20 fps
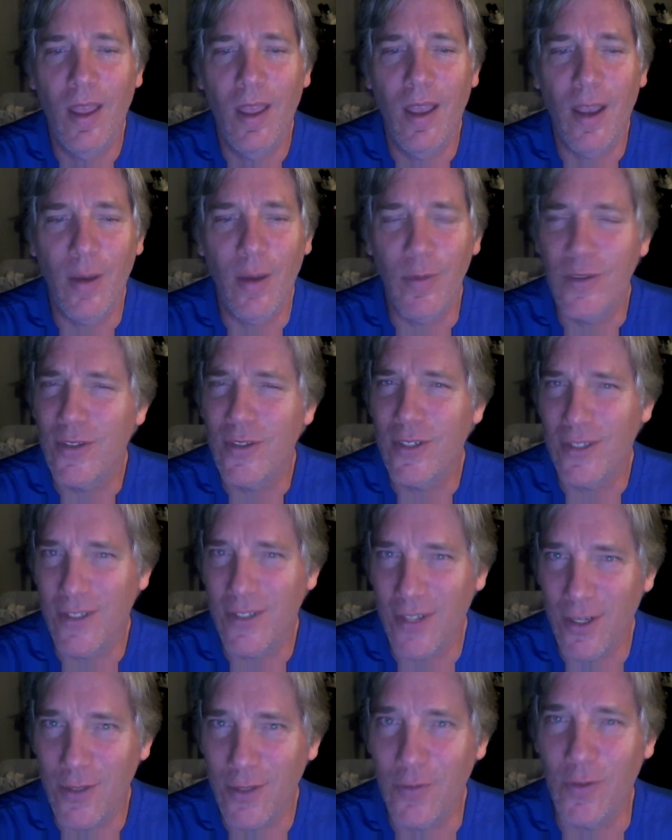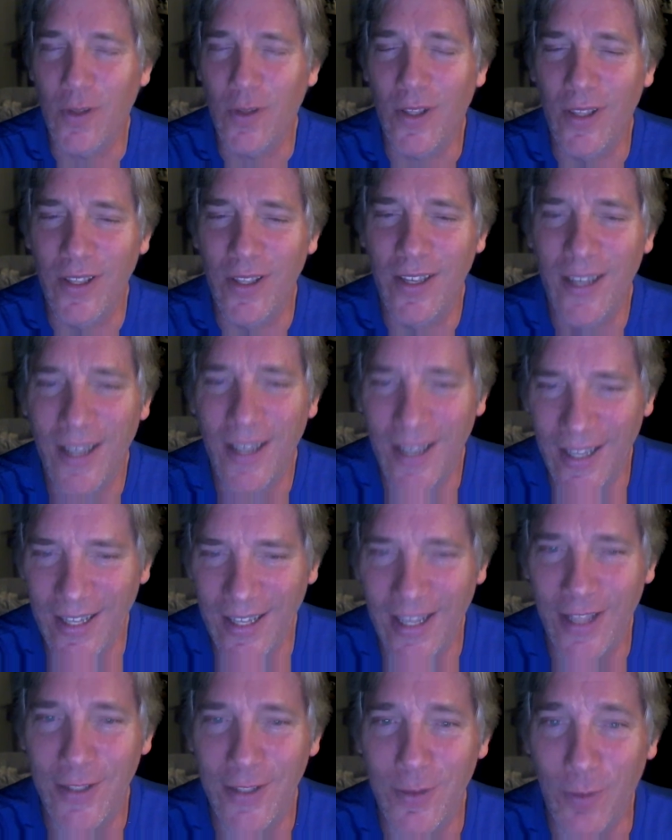I was successful, and
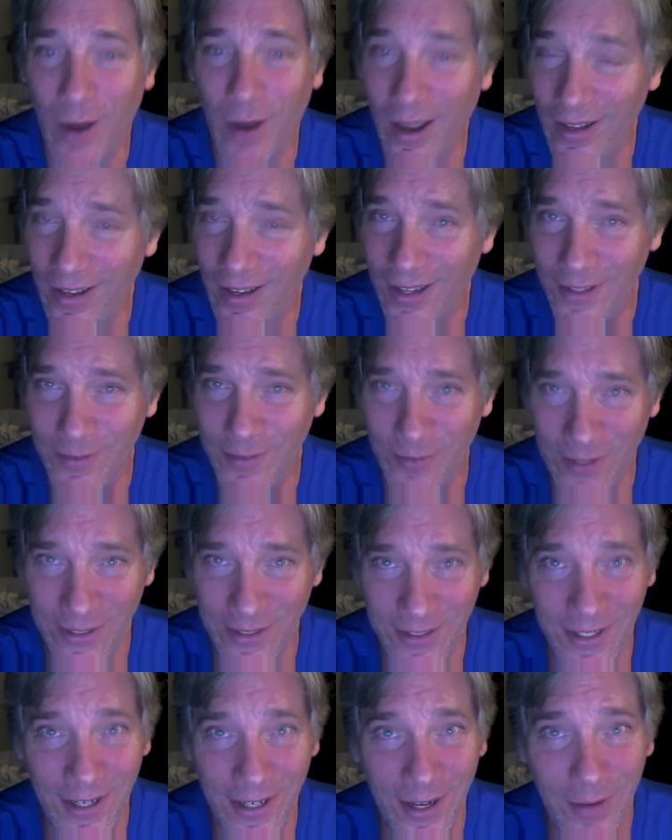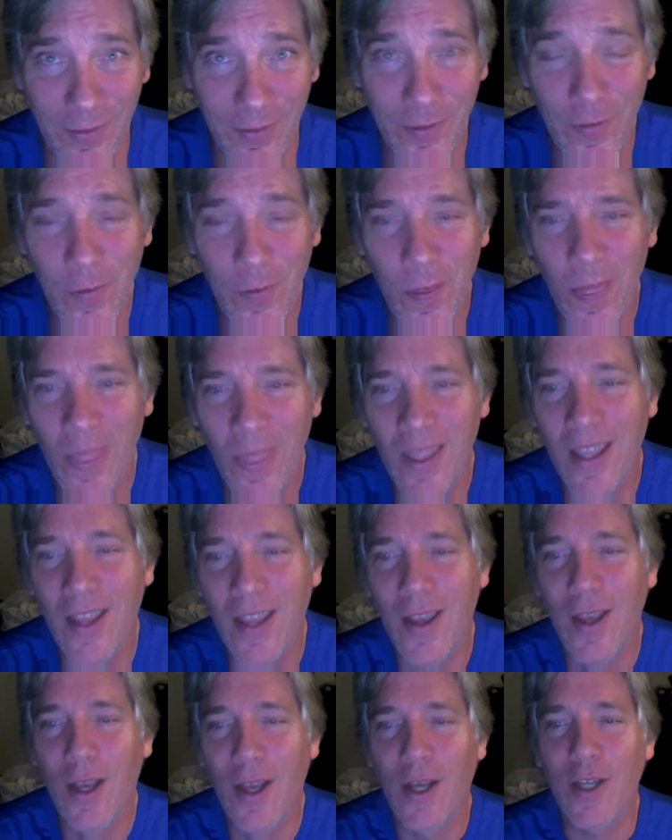that's why I lost my job,
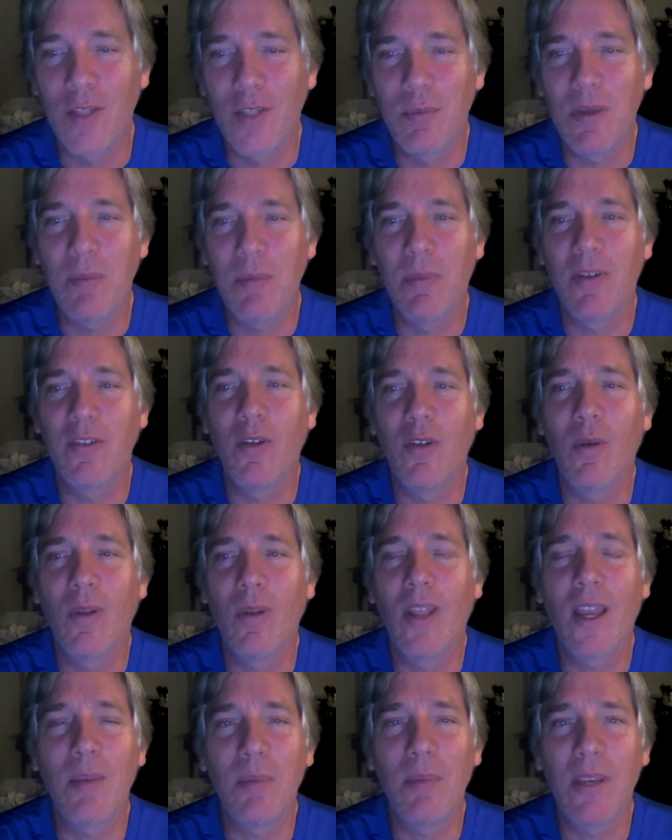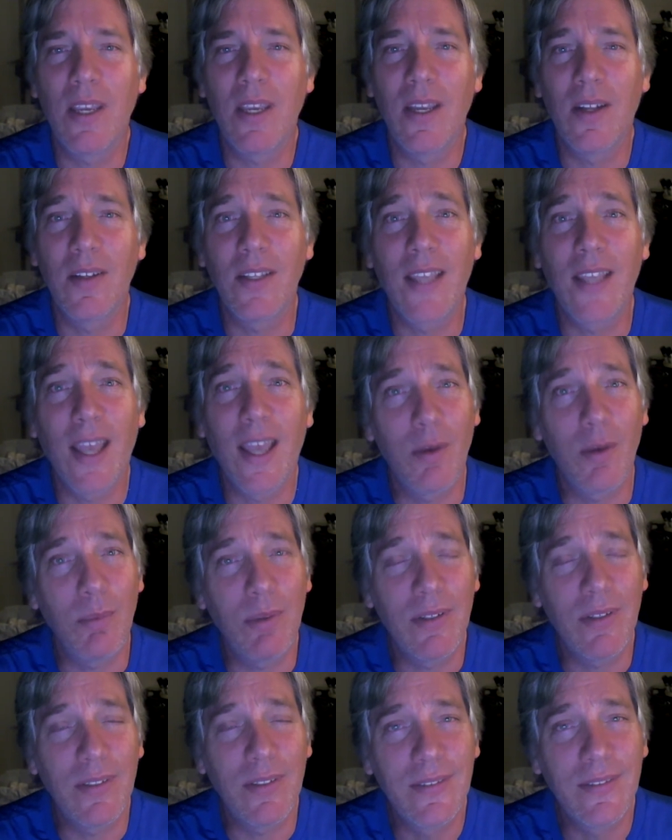because people don't like being held
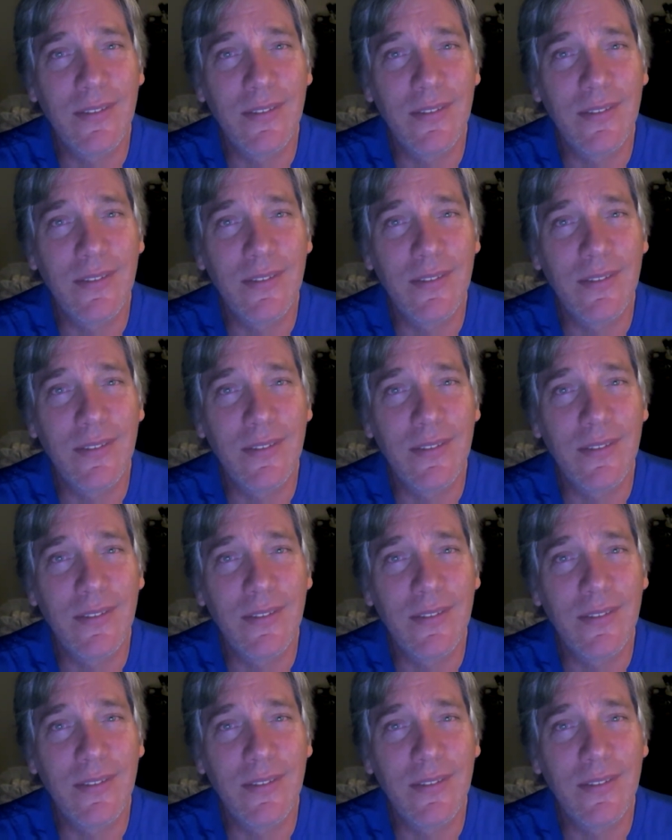accountable.